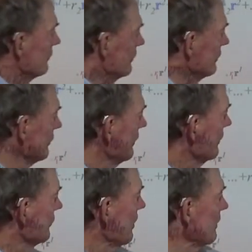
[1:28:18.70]
this is
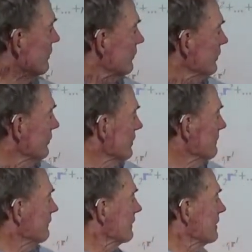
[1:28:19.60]
that it's hard to see
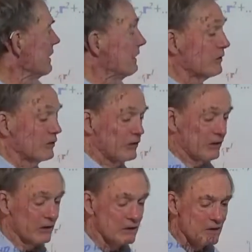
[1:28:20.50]
some of the colors
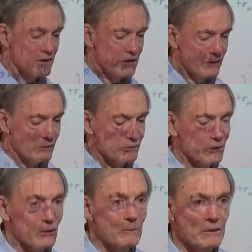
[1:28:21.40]
here,
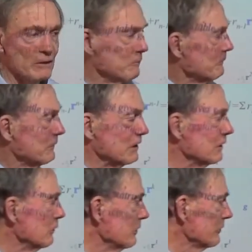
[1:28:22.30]
so I'm going to
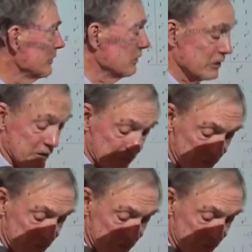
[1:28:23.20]
let Lewis look at